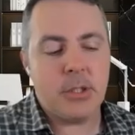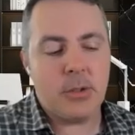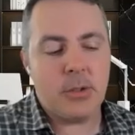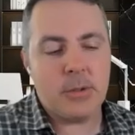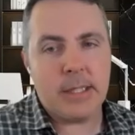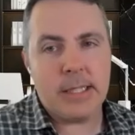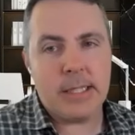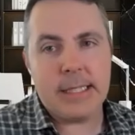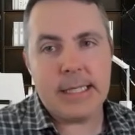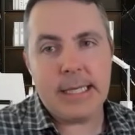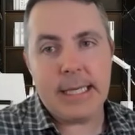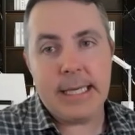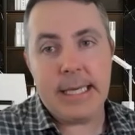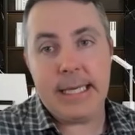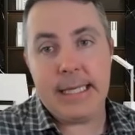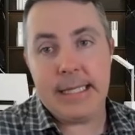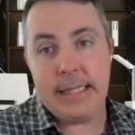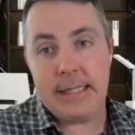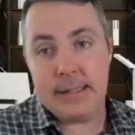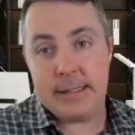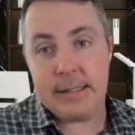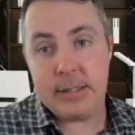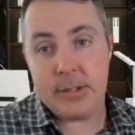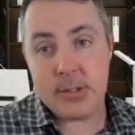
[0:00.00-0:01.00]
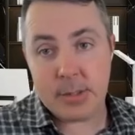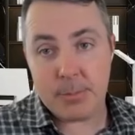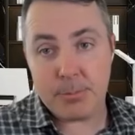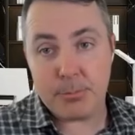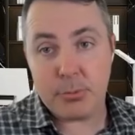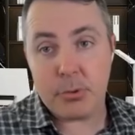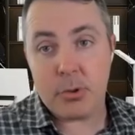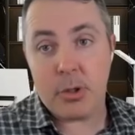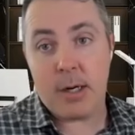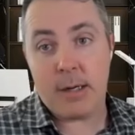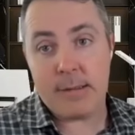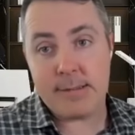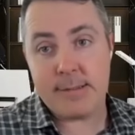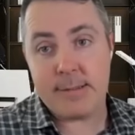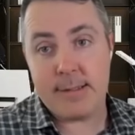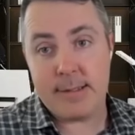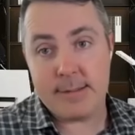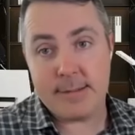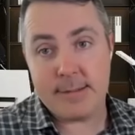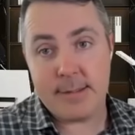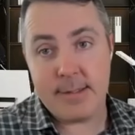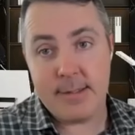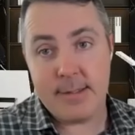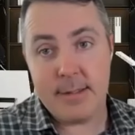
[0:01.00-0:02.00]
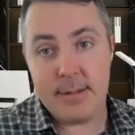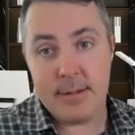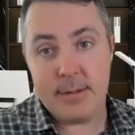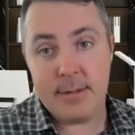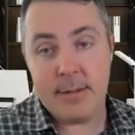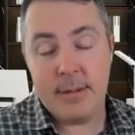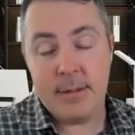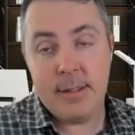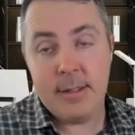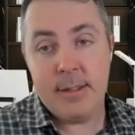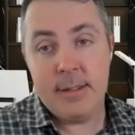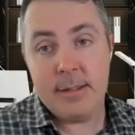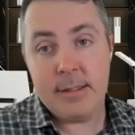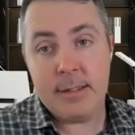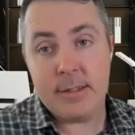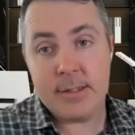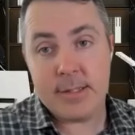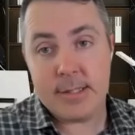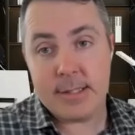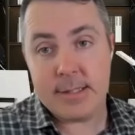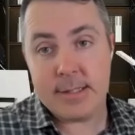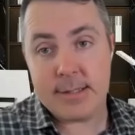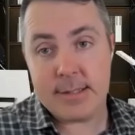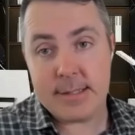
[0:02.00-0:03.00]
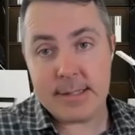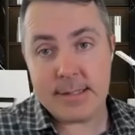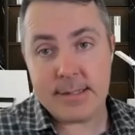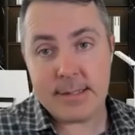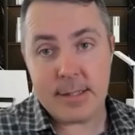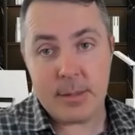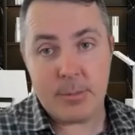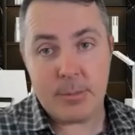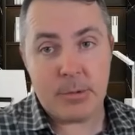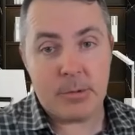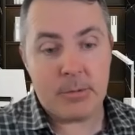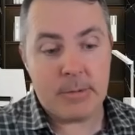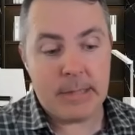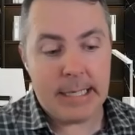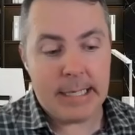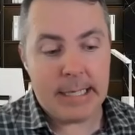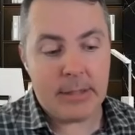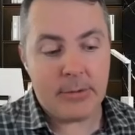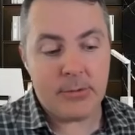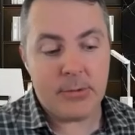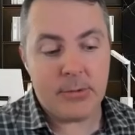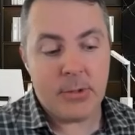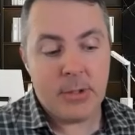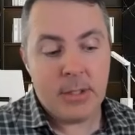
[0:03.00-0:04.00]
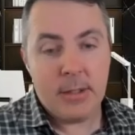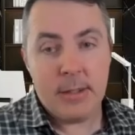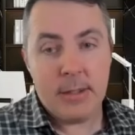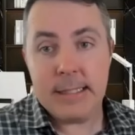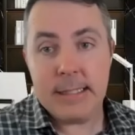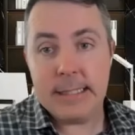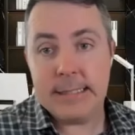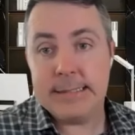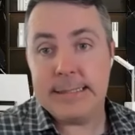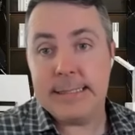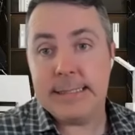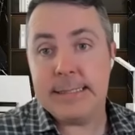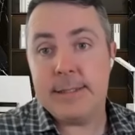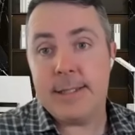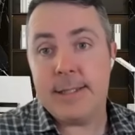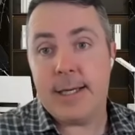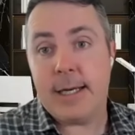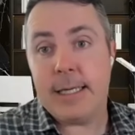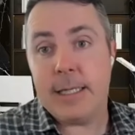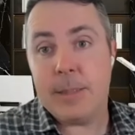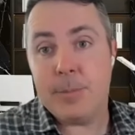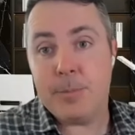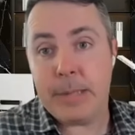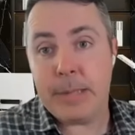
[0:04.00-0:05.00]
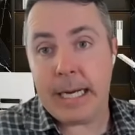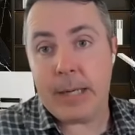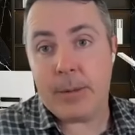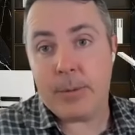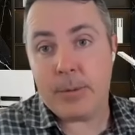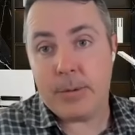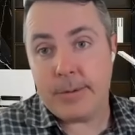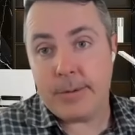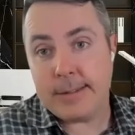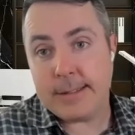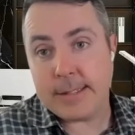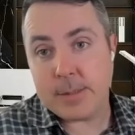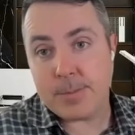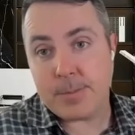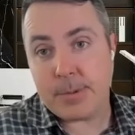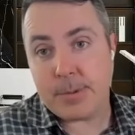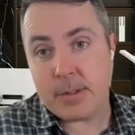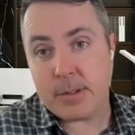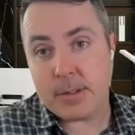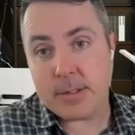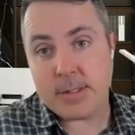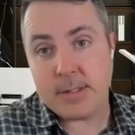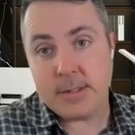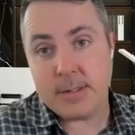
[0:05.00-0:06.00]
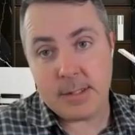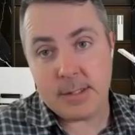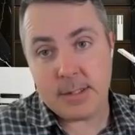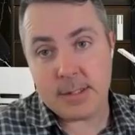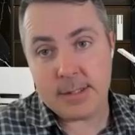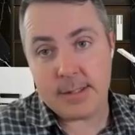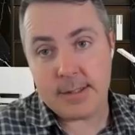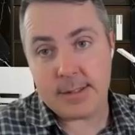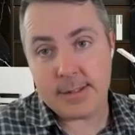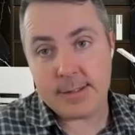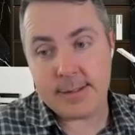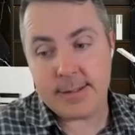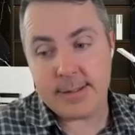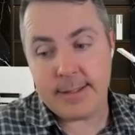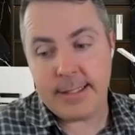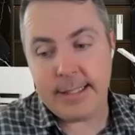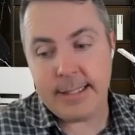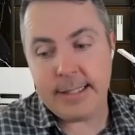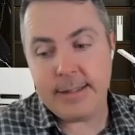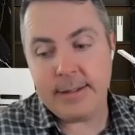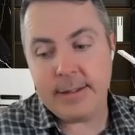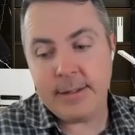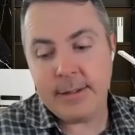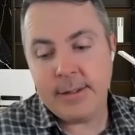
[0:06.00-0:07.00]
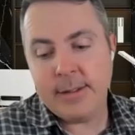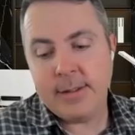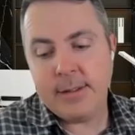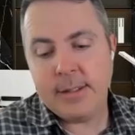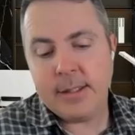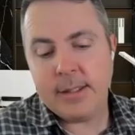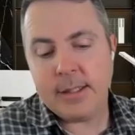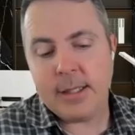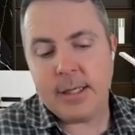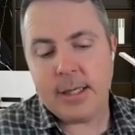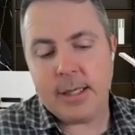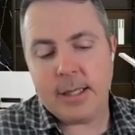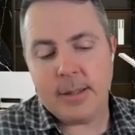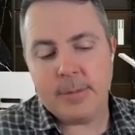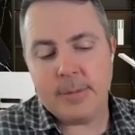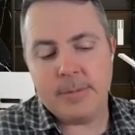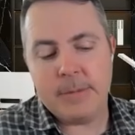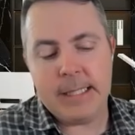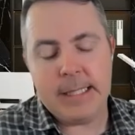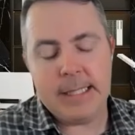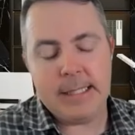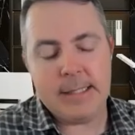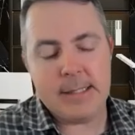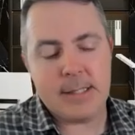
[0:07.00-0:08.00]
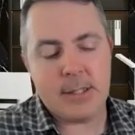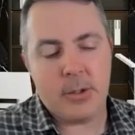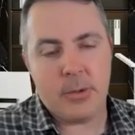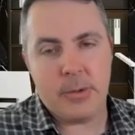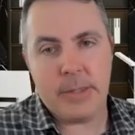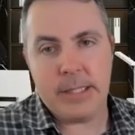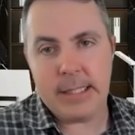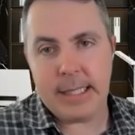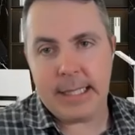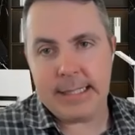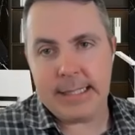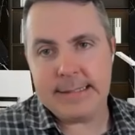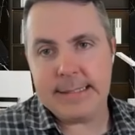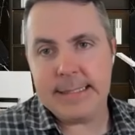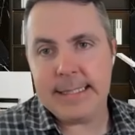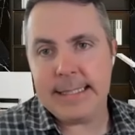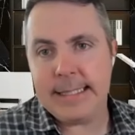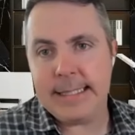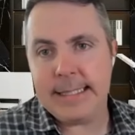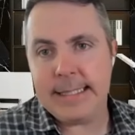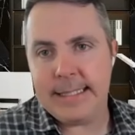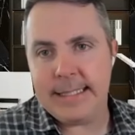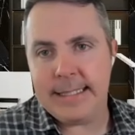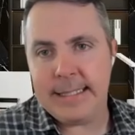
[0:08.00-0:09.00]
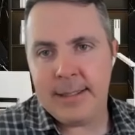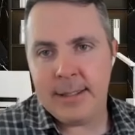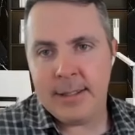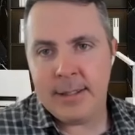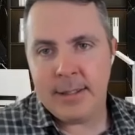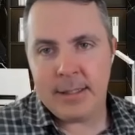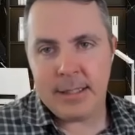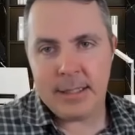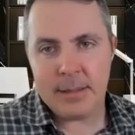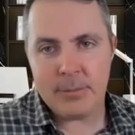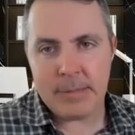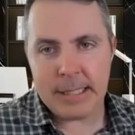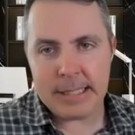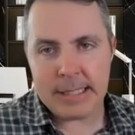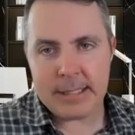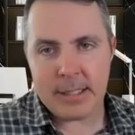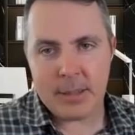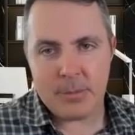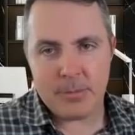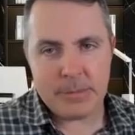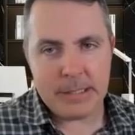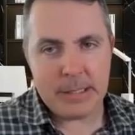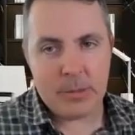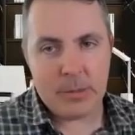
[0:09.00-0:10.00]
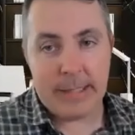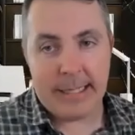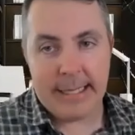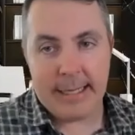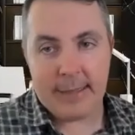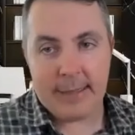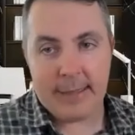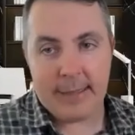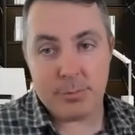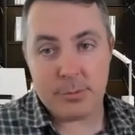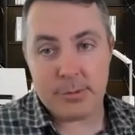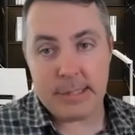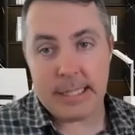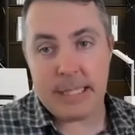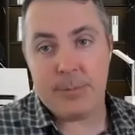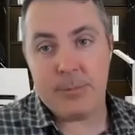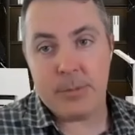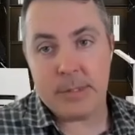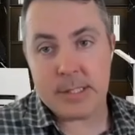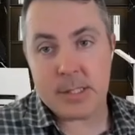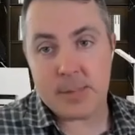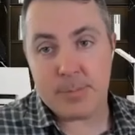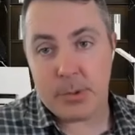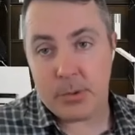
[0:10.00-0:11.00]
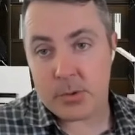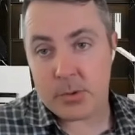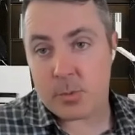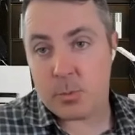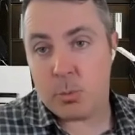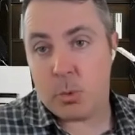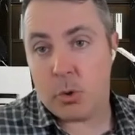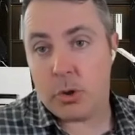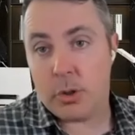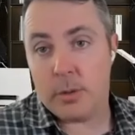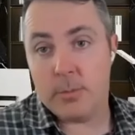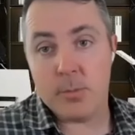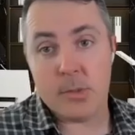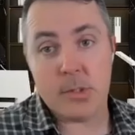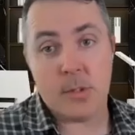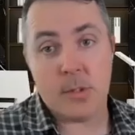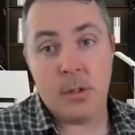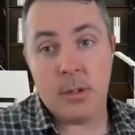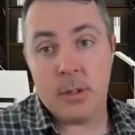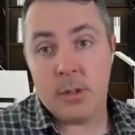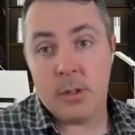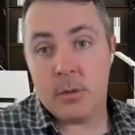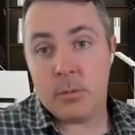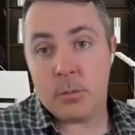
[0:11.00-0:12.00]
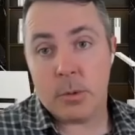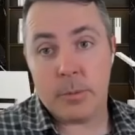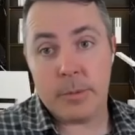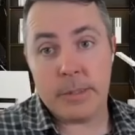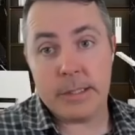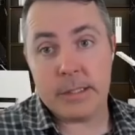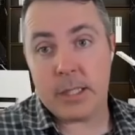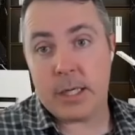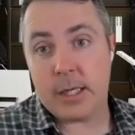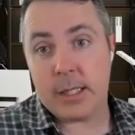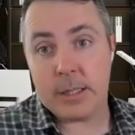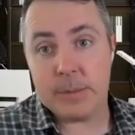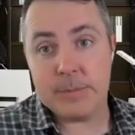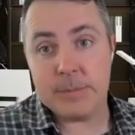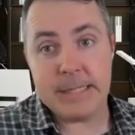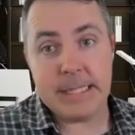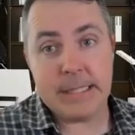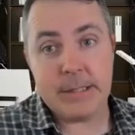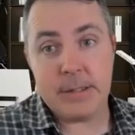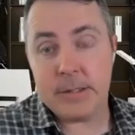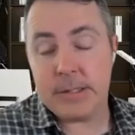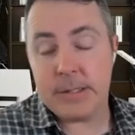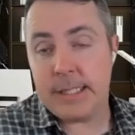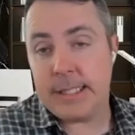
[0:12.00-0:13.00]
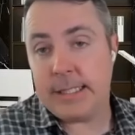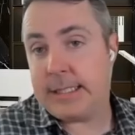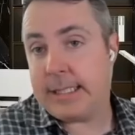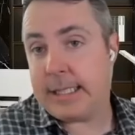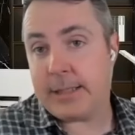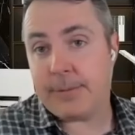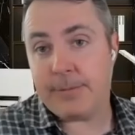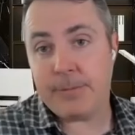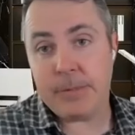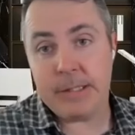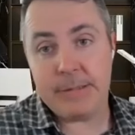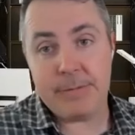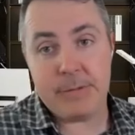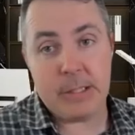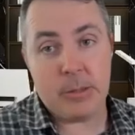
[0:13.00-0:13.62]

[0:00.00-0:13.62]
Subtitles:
go like, hey, there's a process here, there's a system around that did not empower this person to succeed. And so in IT, in my company, we have blameless postmortems where we talk about, okay, yeah, if